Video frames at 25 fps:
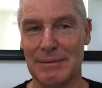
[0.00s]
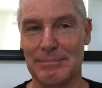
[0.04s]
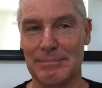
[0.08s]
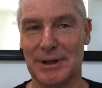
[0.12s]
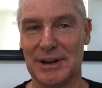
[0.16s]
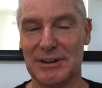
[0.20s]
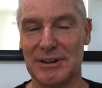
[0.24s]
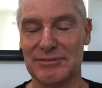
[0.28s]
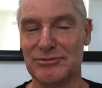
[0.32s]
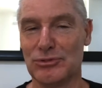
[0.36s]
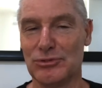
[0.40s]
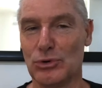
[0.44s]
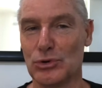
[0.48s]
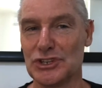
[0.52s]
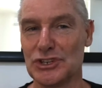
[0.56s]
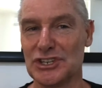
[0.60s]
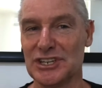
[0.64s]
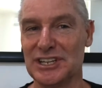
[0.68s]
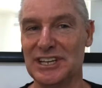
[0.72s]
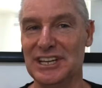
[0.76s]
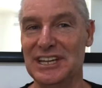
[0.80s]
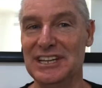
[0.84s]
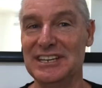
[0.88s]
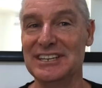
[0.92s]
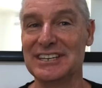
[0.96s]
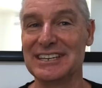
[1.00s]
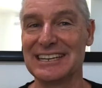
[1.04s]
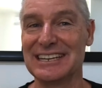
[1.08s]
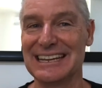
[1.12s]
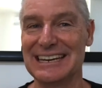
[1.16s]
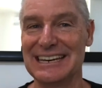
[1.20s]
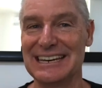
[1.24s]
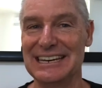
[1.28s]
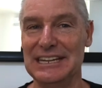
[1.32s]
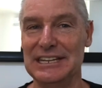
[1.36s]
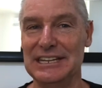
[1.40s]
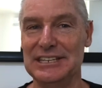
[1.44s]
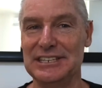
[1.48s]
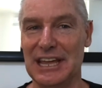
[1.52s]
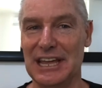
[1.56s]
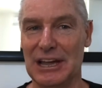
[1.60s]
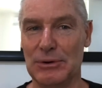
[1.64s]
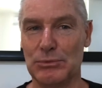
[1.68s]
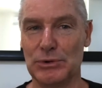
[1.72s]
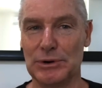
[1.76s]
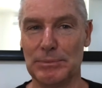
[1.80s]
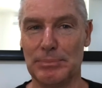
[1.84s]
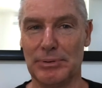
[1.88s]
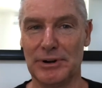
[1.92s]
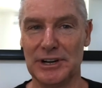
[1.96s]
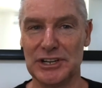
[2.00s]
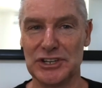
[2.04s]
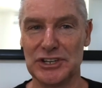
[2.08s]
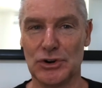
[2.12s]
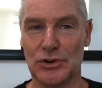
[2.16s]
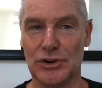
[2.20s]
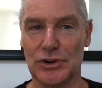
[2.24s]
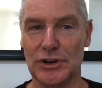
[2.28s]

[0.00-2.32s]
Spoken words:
But unfortunately, he didn't get any downward pressure